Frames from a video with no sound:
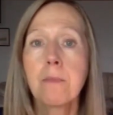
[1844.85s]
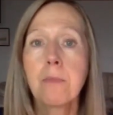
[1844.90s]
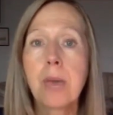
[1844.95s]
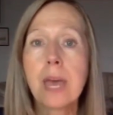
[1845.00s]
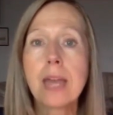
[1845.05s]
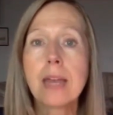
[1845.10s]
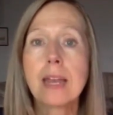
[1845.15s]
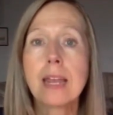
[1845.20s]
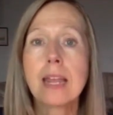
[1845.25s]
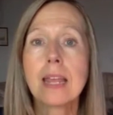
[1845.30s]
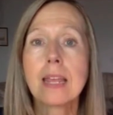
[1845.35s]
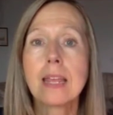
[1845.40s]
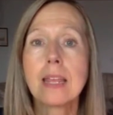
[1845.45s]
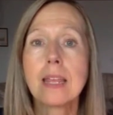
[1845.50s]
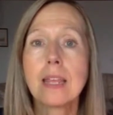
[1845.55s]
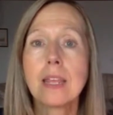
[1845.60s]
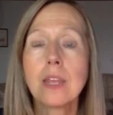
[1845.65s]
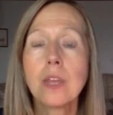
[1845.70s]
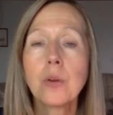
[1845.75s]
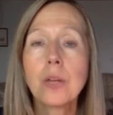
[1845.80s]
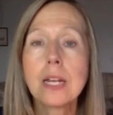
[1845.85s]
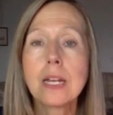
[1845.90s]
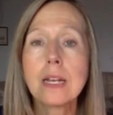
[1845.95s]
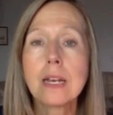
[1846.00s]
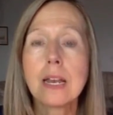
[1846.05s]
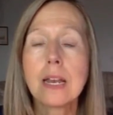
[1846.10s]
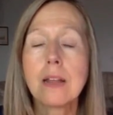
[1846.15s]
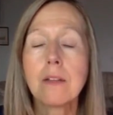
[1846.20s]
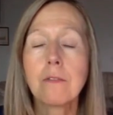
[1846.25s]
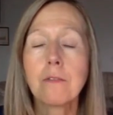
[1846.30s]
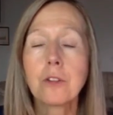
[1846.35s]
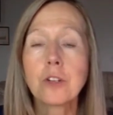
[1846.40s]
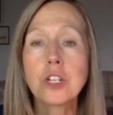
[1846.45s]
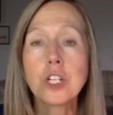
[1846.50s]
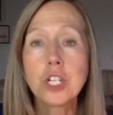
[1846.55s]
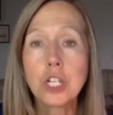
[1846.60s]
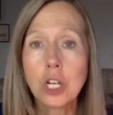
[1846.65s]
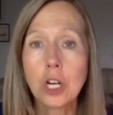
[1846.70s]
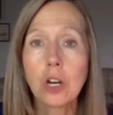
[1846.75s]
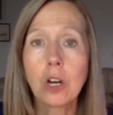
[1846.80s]
But you can, for
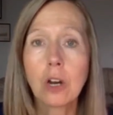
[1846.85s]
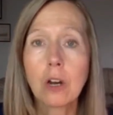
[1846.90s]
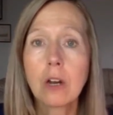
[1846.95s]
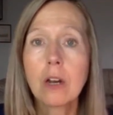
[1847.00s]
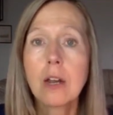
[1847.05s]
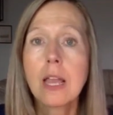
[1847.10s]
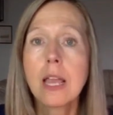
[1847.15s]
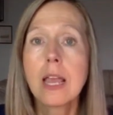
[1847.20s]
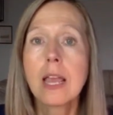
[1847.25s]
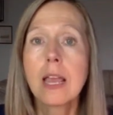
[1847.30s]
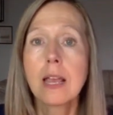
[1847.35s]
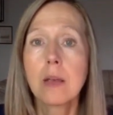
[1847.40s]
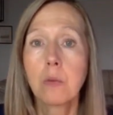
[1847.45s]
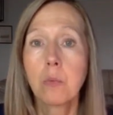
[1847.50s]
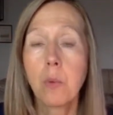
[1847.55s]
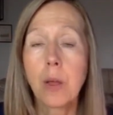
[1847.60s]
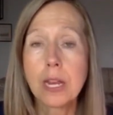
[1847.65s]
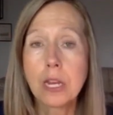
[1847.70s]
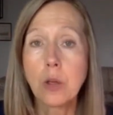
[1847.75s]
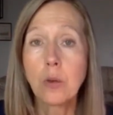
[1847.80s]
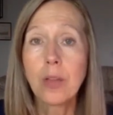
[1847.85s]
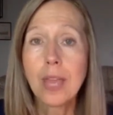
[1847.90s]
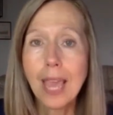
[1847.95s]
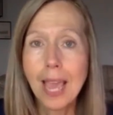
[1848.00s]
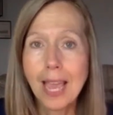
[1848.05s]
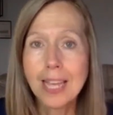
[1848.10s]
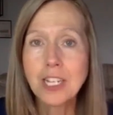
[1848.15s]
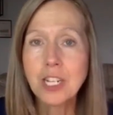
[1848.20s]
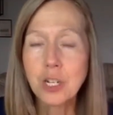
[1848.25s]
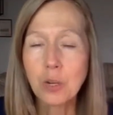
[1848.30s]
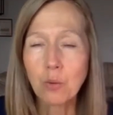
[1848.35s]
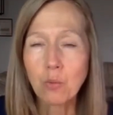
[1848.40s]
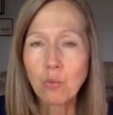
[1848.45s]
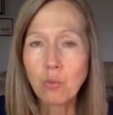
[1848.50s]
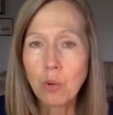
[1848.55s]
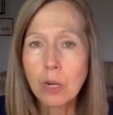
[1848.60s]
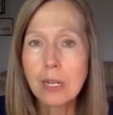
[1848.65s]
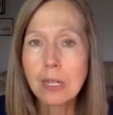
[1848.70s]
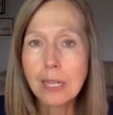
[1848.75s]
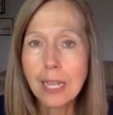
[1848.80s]
sure, when you catch it
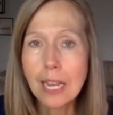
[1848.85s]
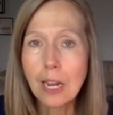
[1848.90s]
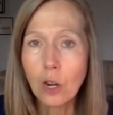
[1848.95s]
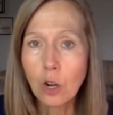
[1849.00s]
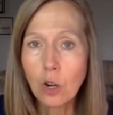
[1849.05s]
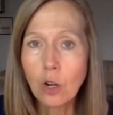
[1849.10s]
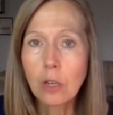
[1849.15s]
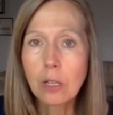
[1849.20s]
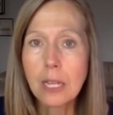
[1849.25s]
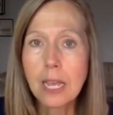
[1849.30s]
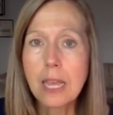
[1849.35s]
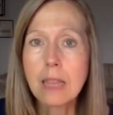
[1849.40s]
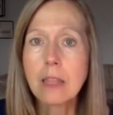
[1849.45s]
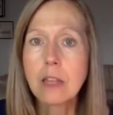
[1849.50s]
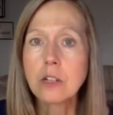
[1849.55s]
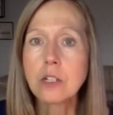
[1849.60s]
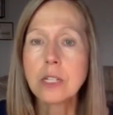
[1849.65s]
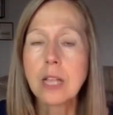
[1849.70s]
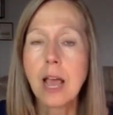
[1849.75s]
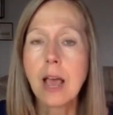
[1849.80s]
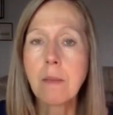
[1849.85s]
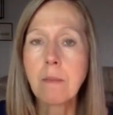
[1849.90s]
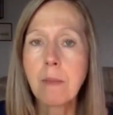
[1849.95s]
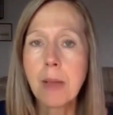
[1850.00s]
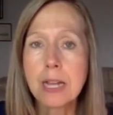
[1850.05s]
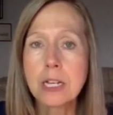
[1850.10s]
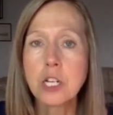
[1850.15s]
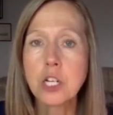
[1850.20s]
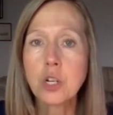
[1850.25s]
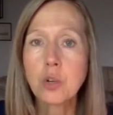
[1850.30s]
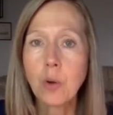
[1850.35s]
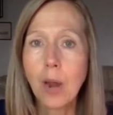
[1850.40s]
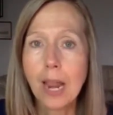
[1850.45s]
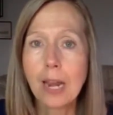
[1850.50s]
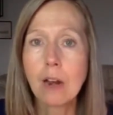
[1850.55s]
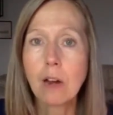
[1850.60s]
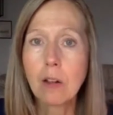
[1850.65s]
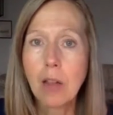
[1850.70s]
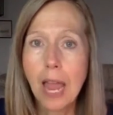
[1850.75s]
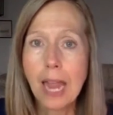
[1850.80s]
really early, there's a much
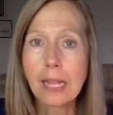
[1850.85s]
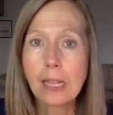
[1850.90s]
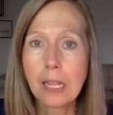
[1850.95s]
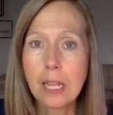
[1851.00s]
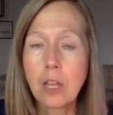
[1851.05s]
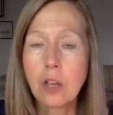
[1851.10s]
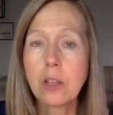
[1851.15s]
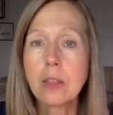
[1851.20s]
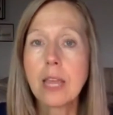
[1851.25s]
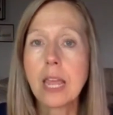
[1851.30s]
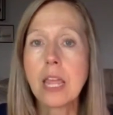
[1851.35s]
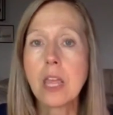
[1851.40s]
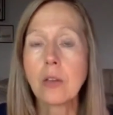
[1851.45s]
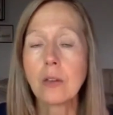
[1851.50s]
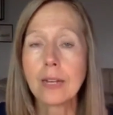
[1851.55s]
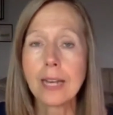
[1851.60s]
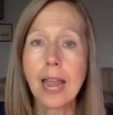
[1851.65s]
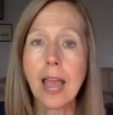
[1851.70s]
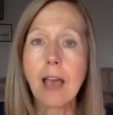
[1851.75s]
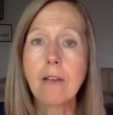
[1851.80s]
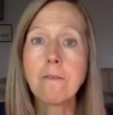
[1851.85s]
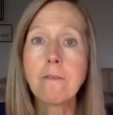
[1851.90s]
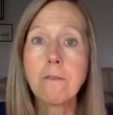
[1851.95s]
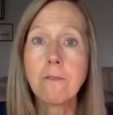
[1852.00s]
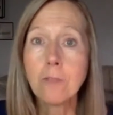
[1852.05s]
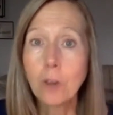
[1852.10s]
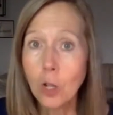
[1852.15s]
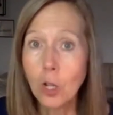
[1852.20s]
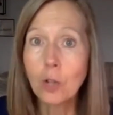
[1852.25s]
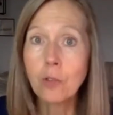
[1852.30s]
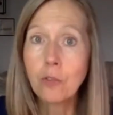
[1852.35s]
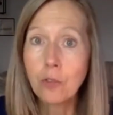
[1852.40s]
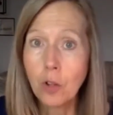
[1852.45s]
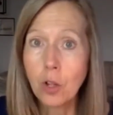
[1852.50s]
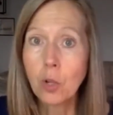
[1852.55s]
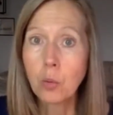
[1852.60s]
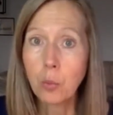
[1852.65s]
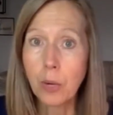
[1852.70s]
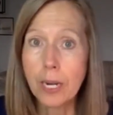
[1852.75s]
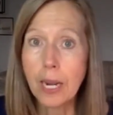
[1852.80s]
greater likelihood that you can have full
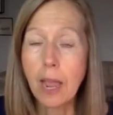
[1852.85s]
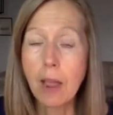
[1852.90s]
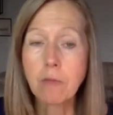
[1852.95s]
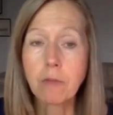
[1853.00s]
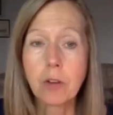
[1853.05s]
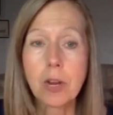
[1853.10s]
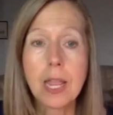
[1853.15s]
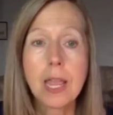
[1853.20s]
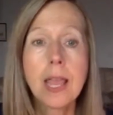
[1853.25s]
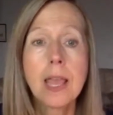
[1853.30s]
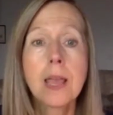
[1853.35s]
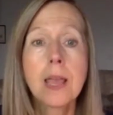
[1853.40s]
recovery.